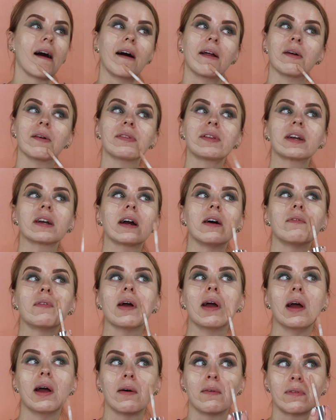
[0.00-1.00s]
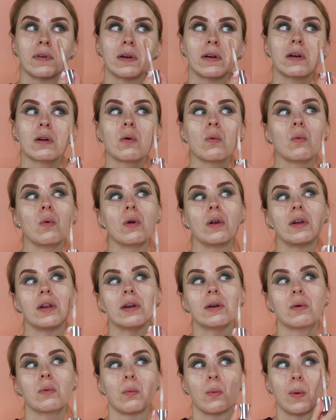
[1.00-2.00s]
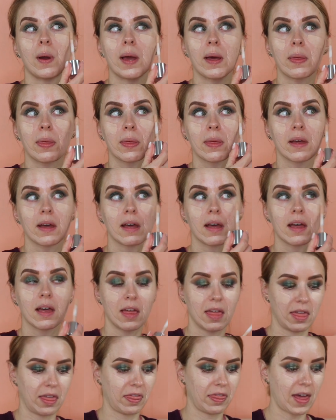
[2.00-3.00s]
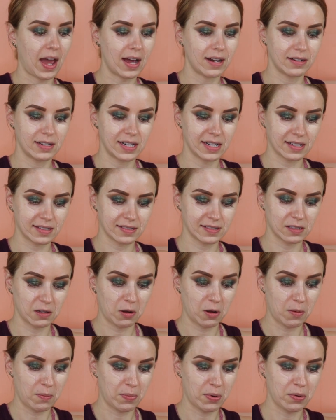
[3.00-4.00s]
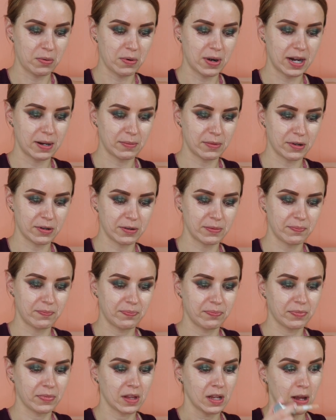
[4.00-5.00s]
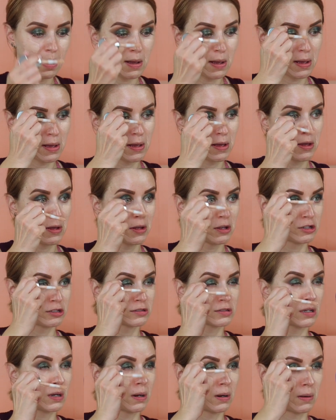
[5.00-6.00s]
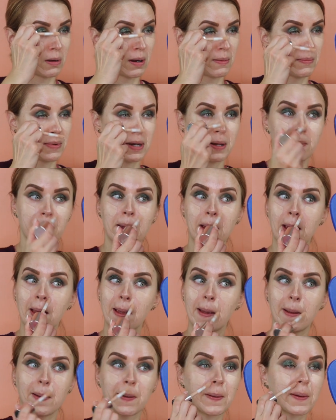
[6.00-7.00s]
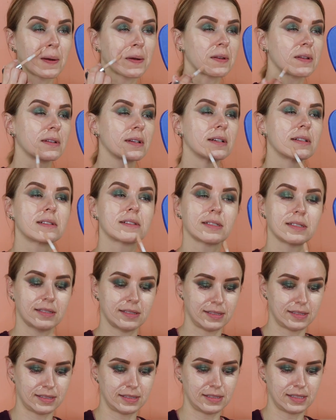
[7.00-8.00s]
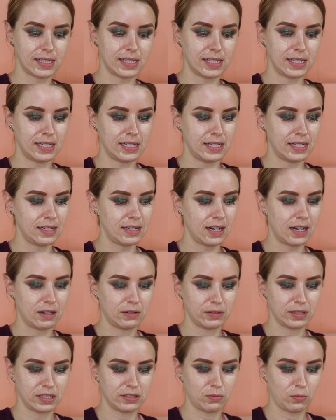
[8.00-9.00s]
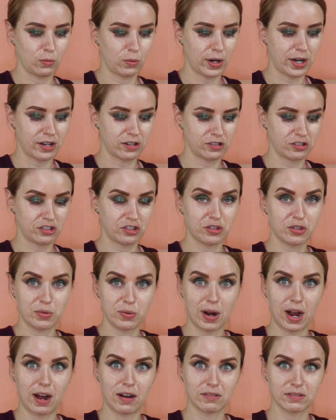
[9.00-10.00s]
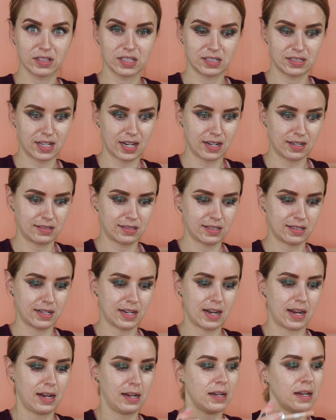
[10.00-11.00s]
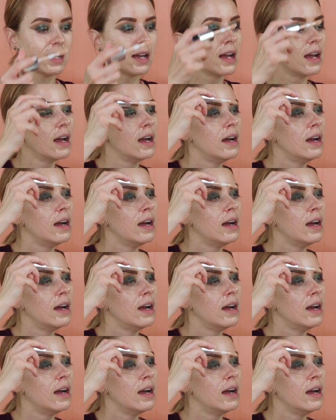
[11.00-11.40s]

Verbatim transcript: I don't think I've ever worn it with that NYX primer. So I'm gonna be interested to see how it wears throughout the day today.